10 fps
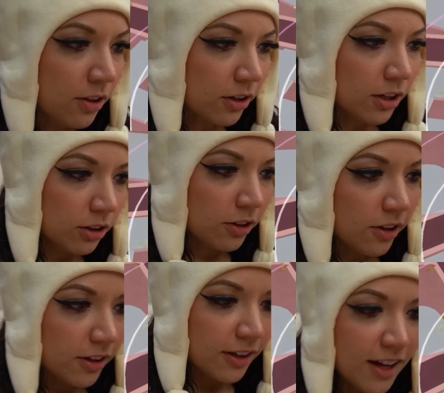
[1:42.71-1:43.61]
Look, look,
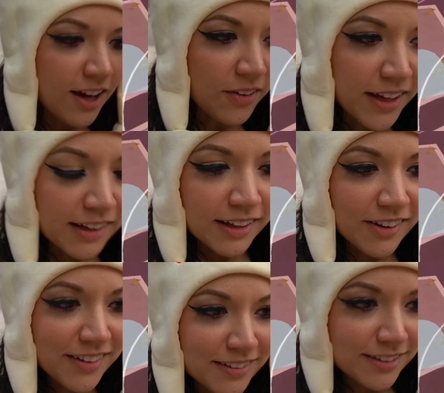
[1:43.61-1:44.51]
look. Okay,
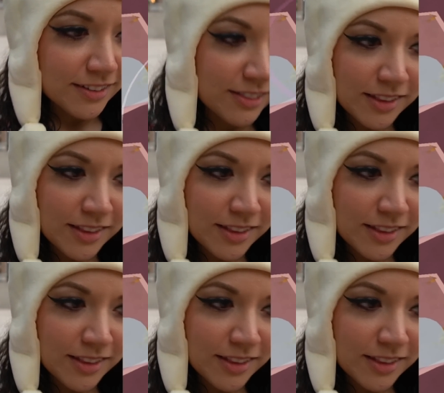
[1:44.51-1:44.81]
here it is.